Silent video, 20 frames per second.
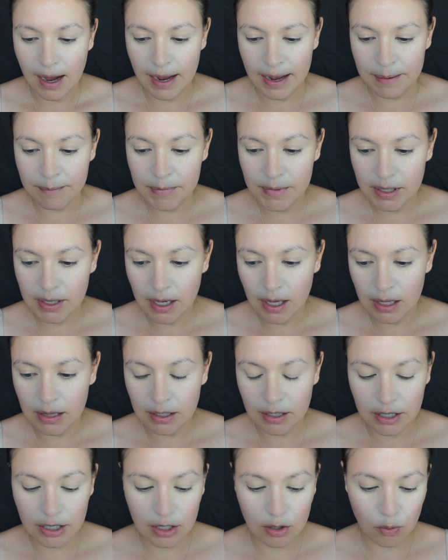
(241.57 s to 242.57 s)
I'm the
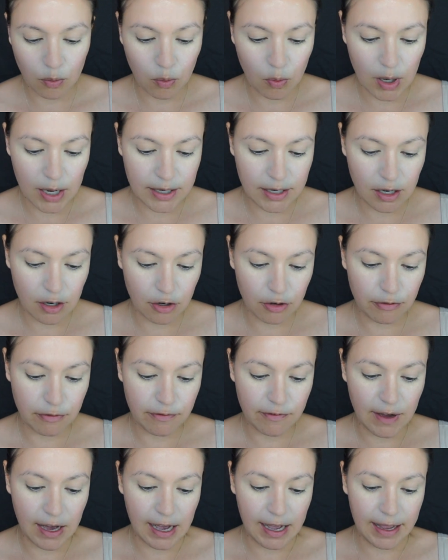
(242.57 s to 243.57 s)
color
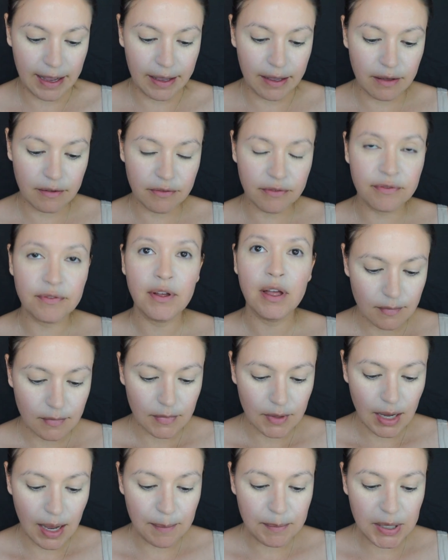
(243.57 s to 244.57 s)
105.
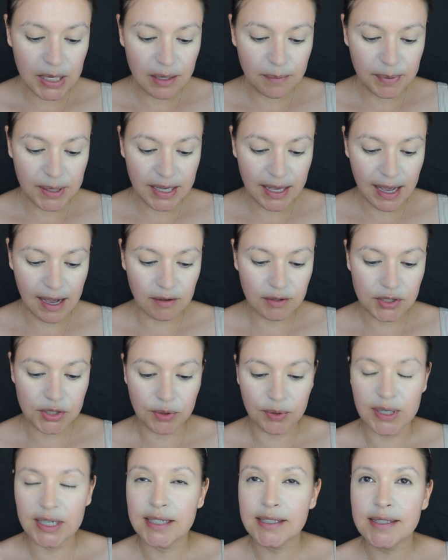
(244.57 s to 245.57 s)
I'm going to be
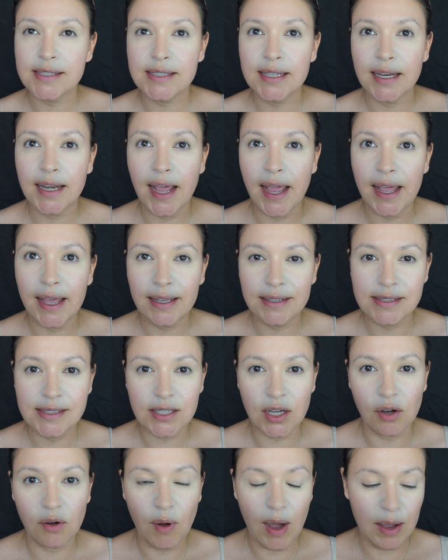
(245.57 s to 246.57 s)
outdoors today,
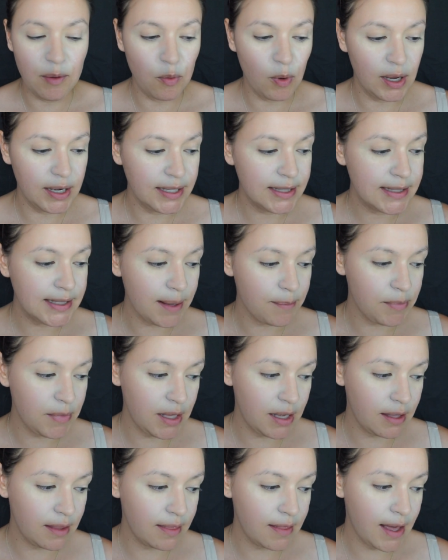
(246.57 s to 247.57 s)
so I wanted
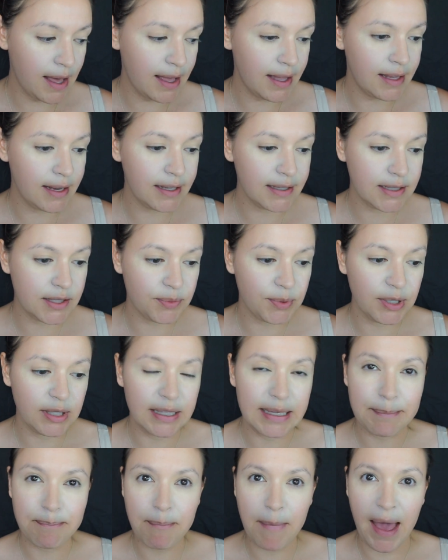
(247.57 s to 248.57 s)
something that is
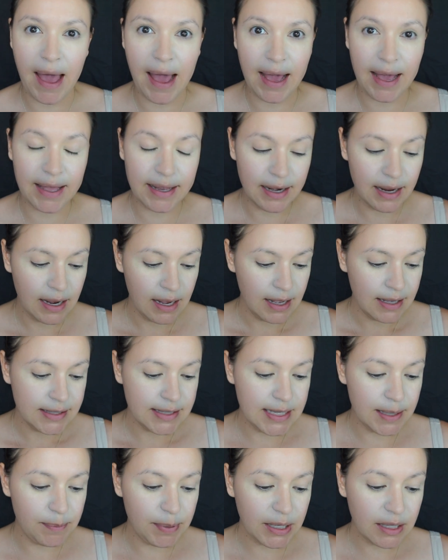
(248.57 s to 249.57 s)
really matte.
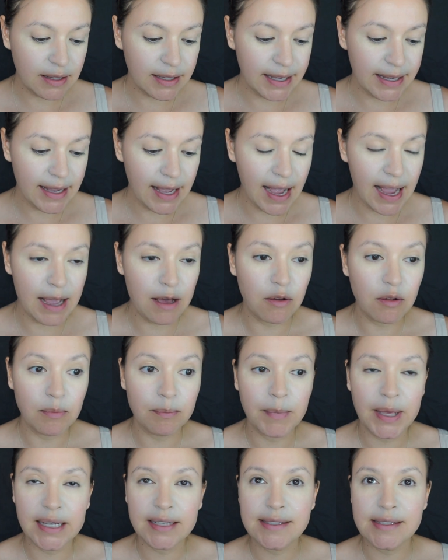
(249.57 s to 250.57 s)
Typically, I'll
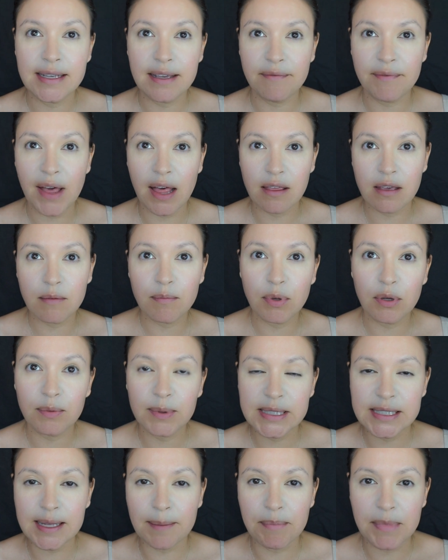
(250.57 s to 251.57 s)
mix the Infallible
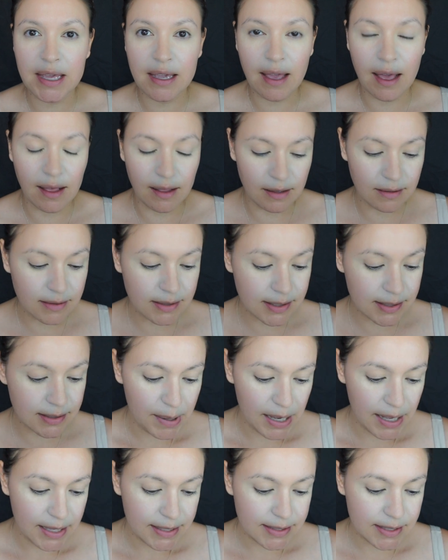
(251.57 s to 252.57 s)
with something else,
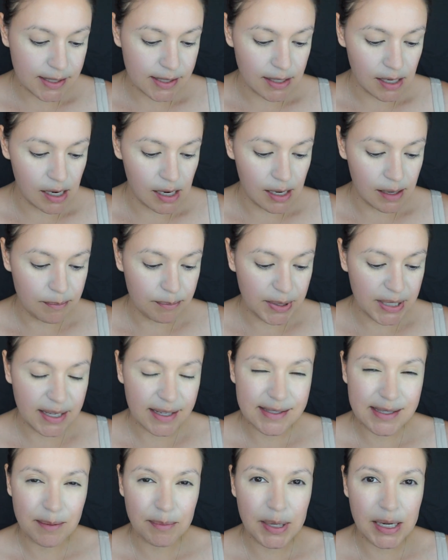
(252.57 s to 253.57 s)
but
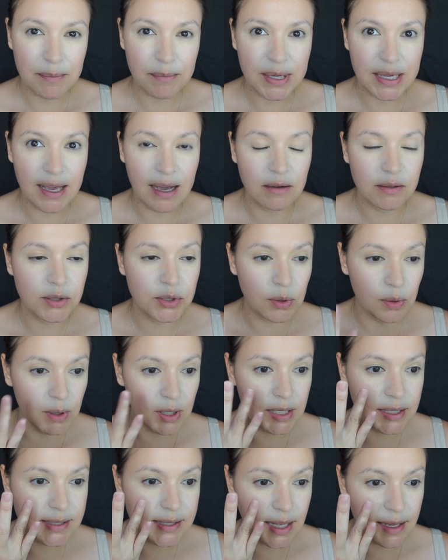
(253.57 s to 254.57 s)
because I'm going to be
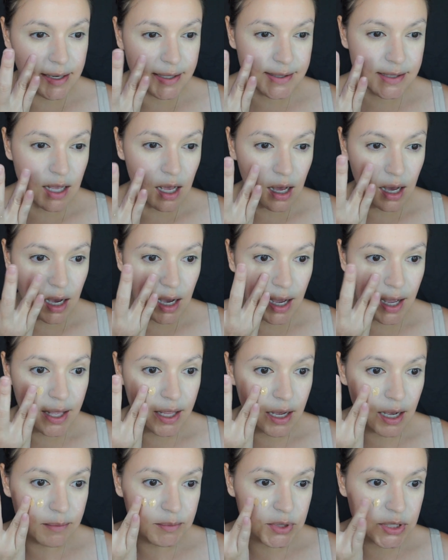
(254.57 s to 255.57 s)
outdoors and it's
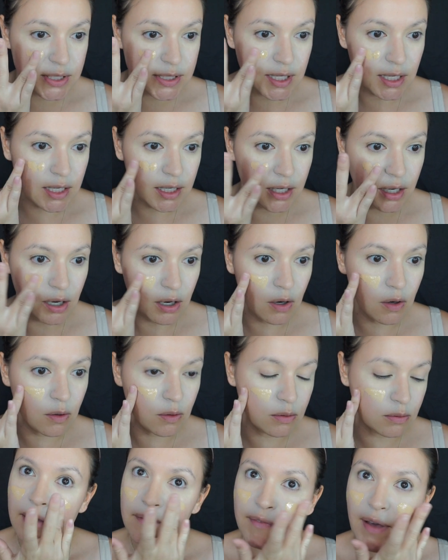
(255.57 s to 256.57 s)
hot, I'm just going to
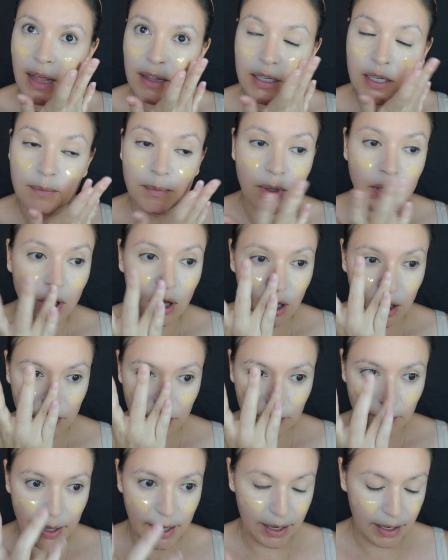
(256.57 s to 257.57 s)
go Infallible all
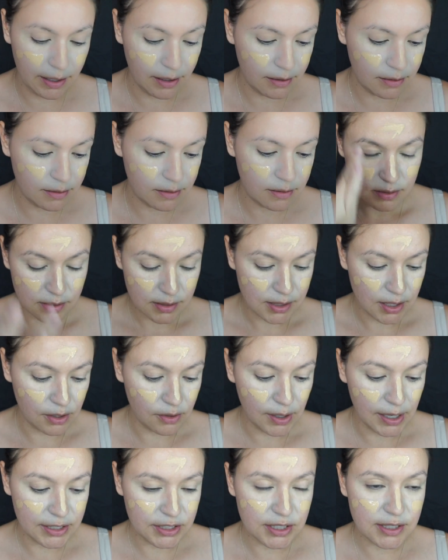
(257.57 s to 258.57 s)
the way.
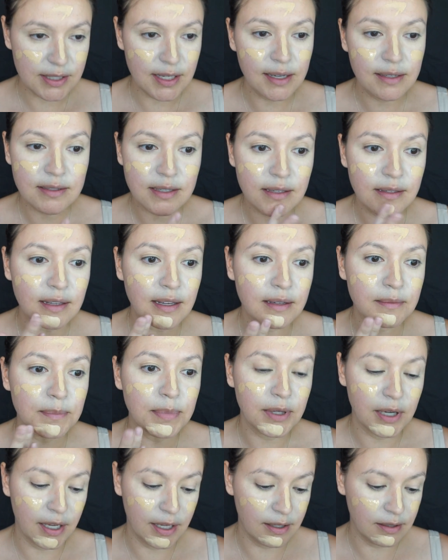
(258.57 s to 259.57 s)
So I just like to like
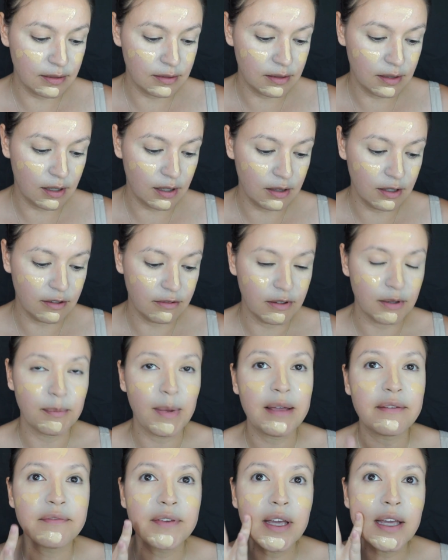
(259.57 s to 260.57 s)
put it all over
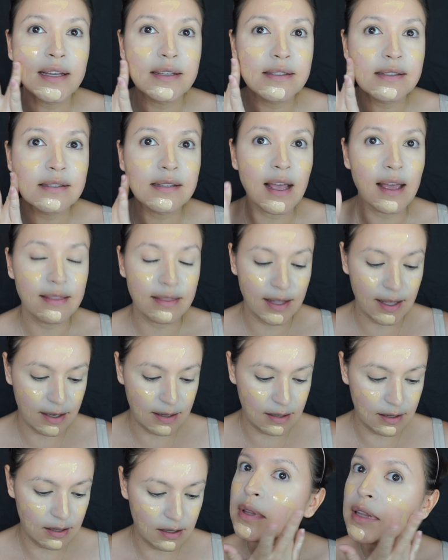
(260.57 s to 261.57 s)
my face and
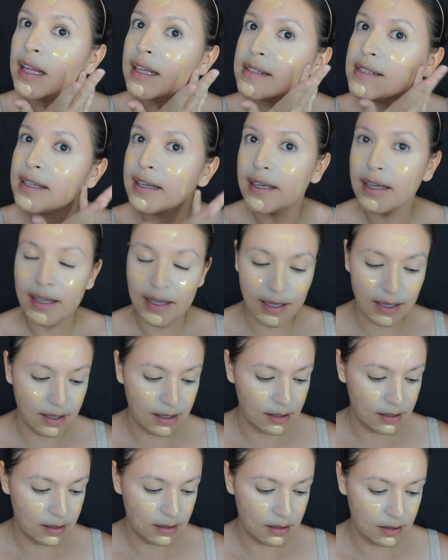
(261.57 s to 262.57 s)
then blend it
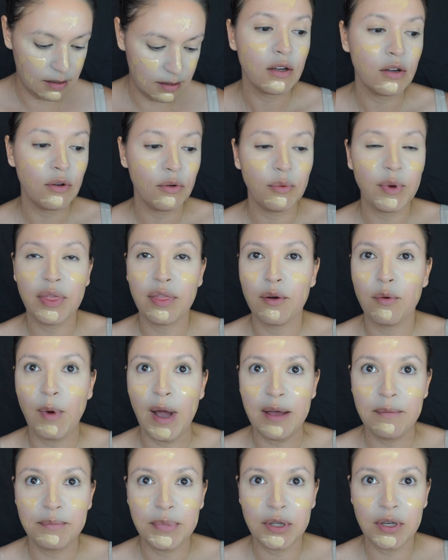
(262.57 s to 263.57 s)
in with a
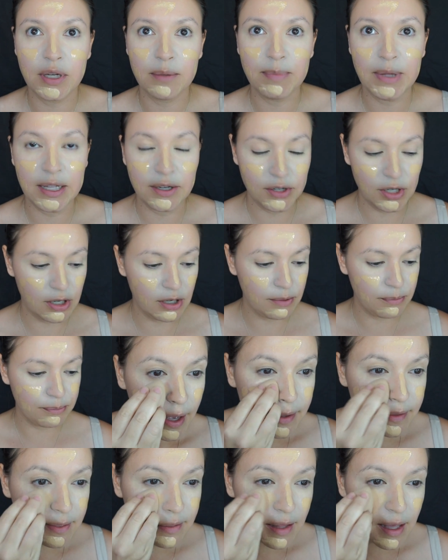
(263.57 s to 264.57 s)
wet beauty blender.
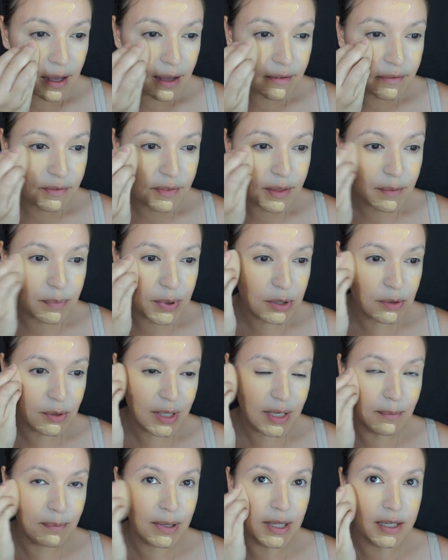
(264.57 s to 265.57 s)
I love the
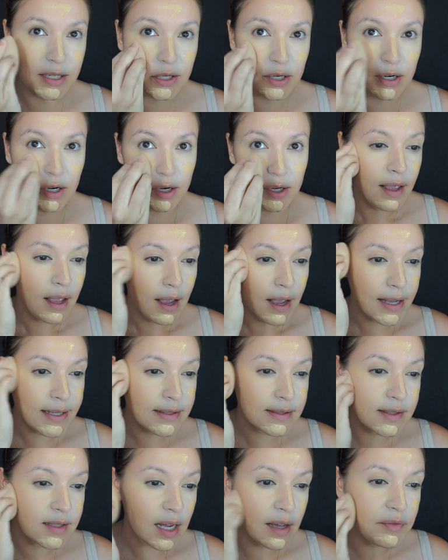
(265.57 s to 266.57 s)
beauty blender.
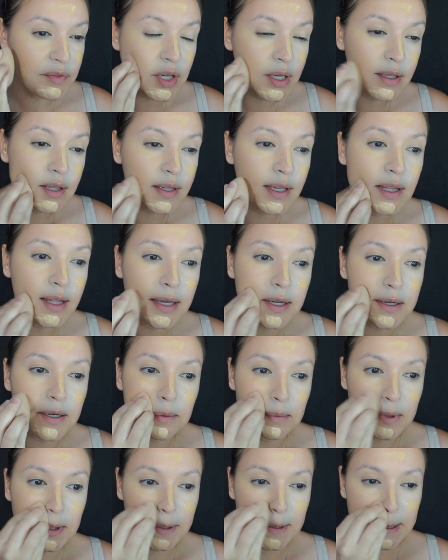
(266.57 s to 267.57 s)
It's definitely like a
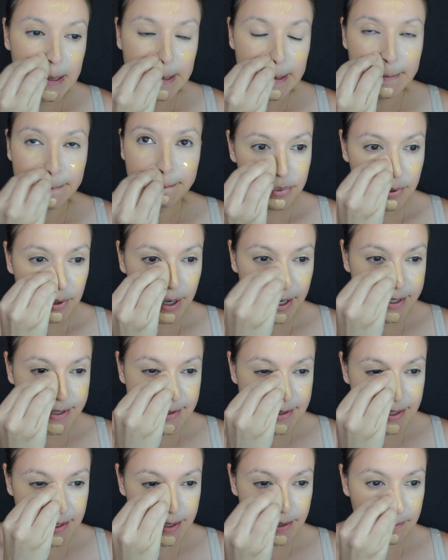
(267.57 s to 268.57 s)
really
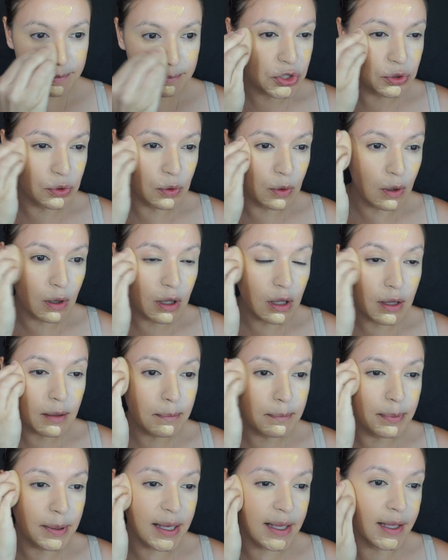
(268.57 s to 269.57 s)
pricey
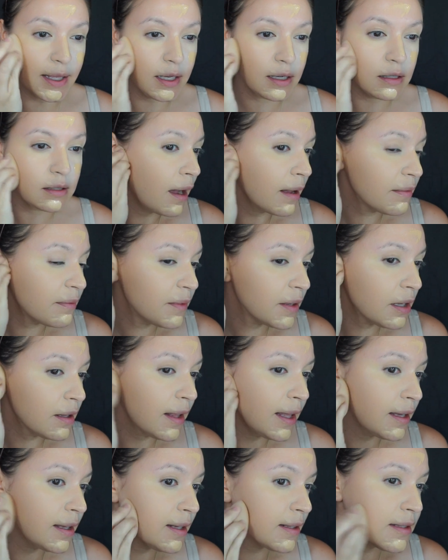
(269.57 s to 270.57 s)
tool, but I feel
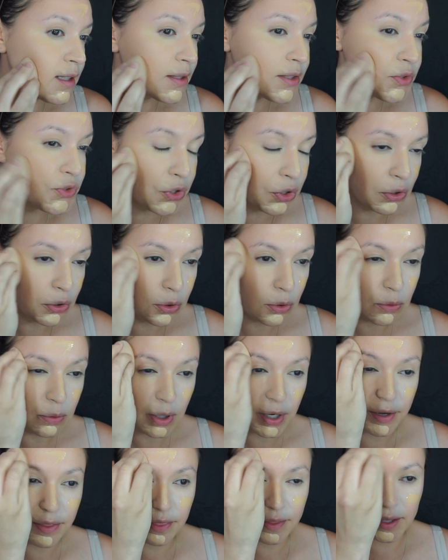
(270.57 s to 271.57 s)
like it's so
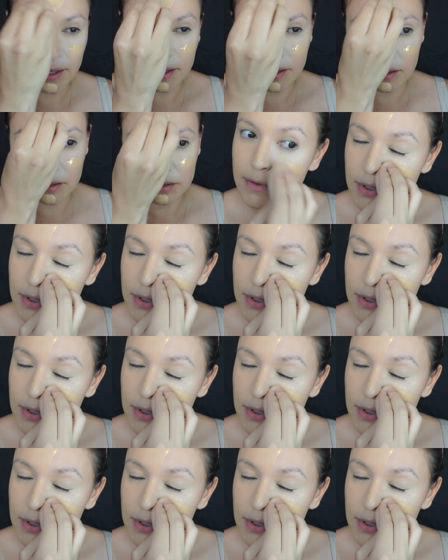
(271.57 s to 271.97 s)
worth it.